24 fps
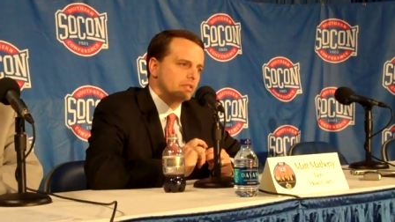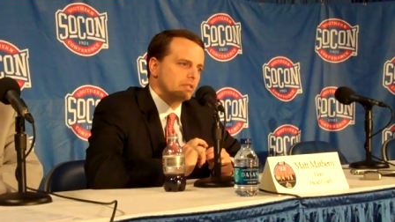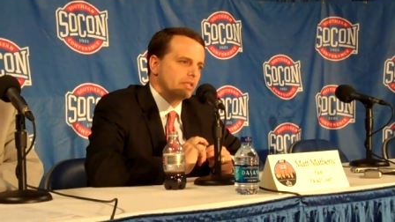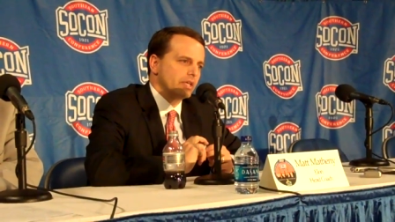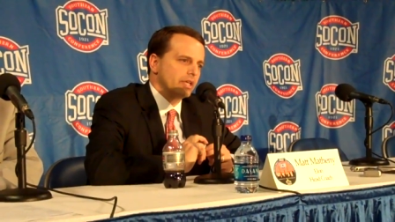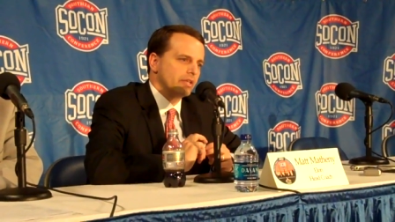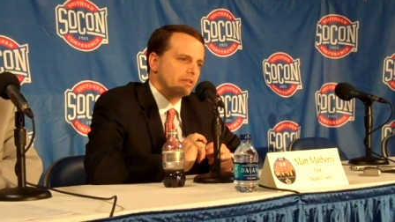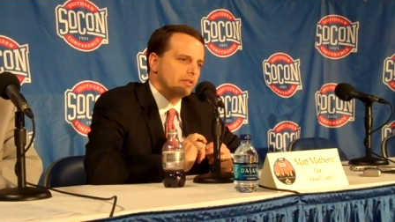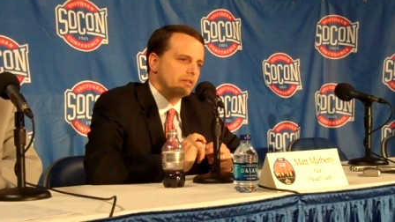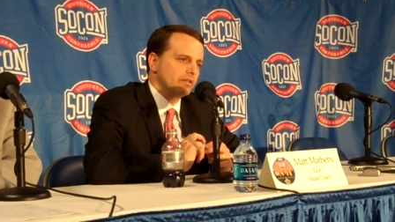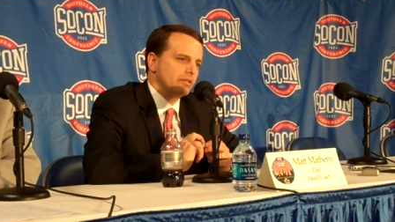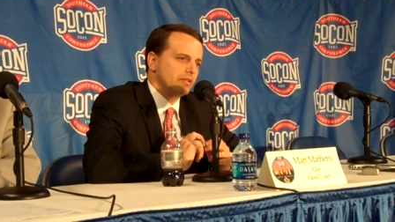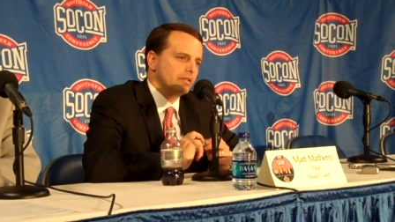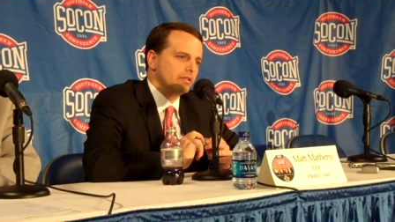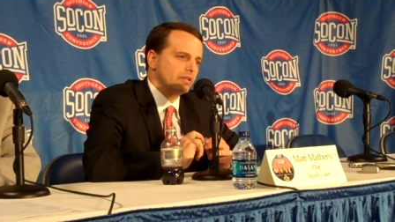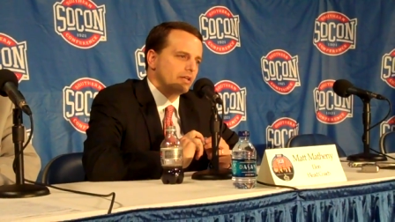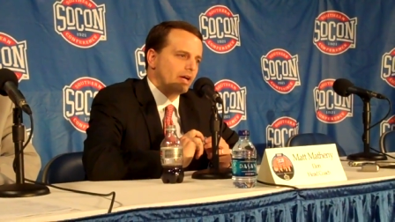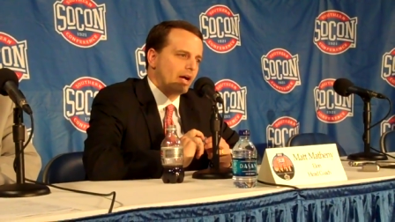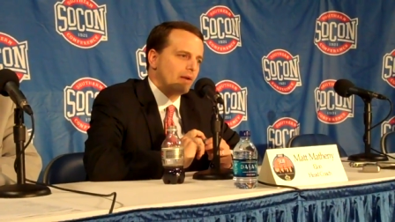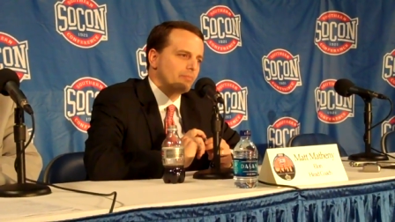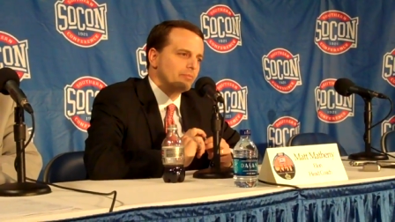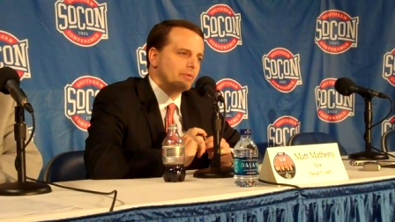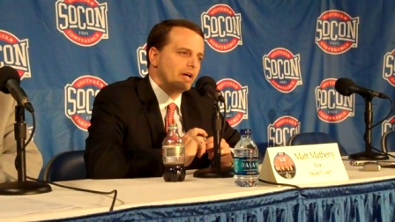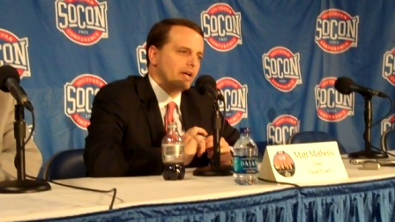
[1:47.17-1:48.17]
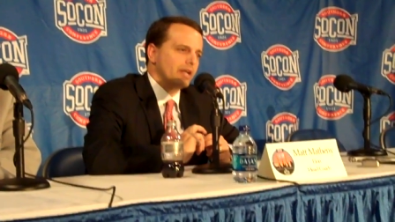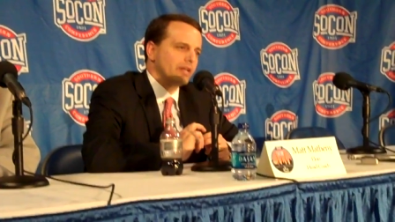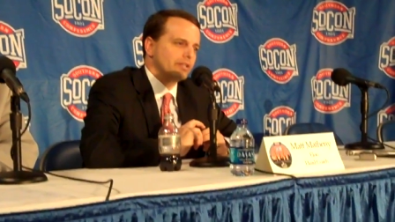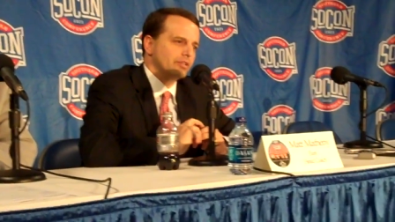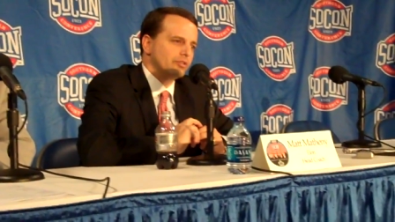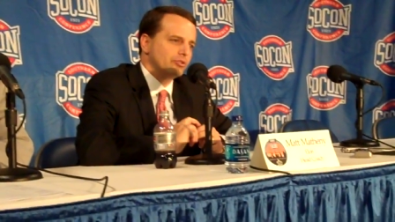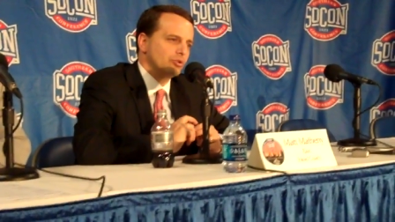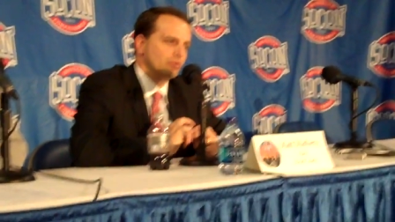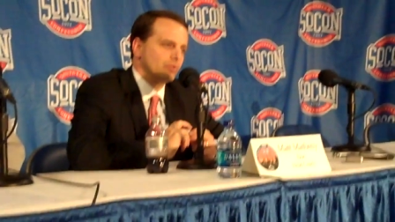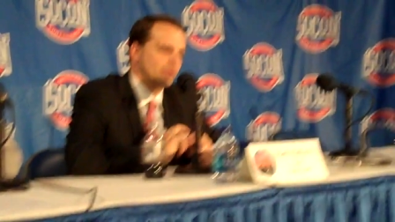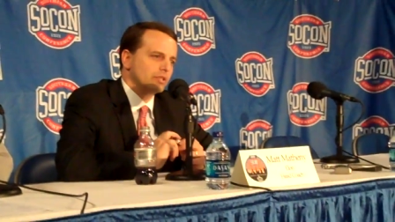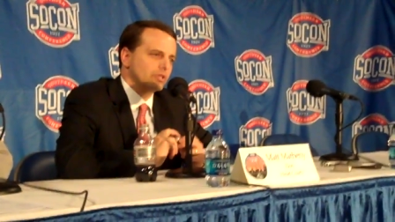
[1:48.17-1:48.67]
that I'm
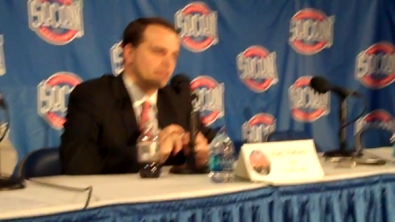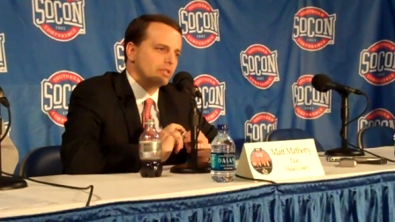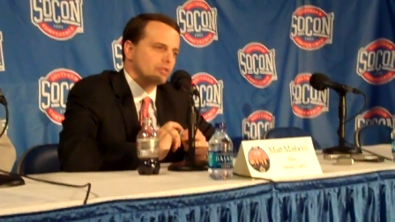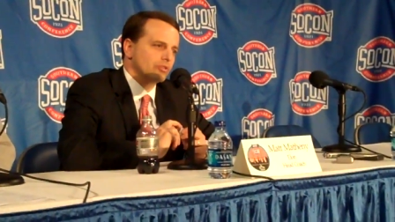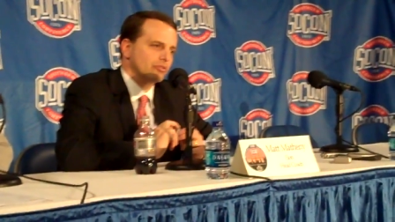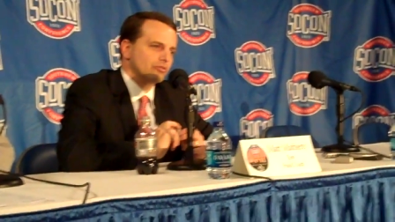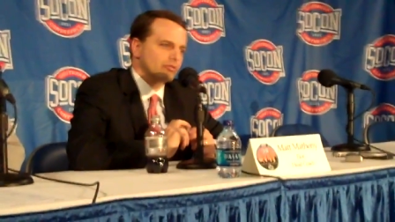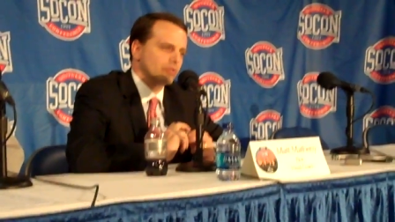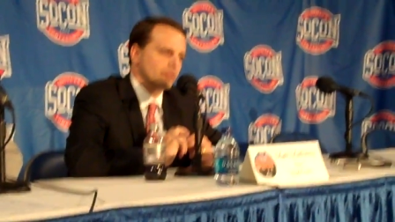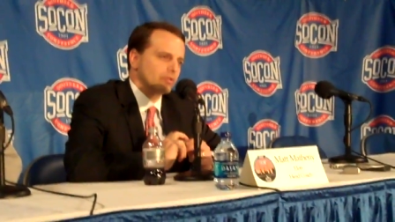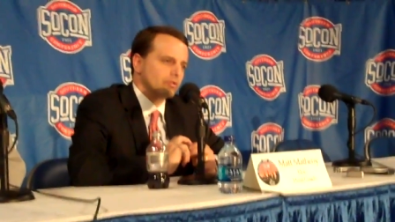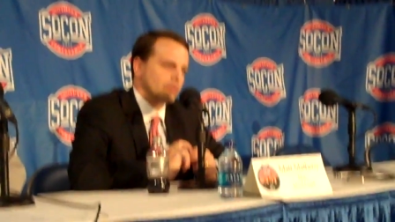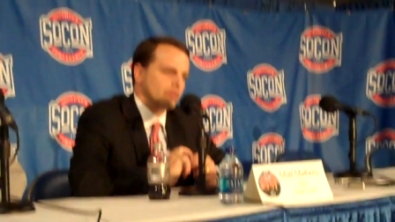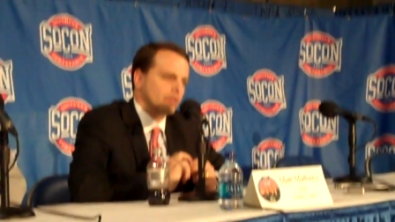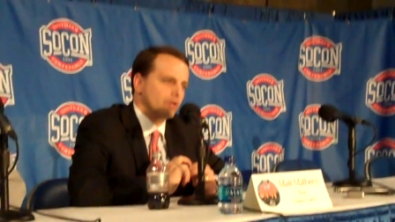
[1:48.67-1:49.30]
not doing this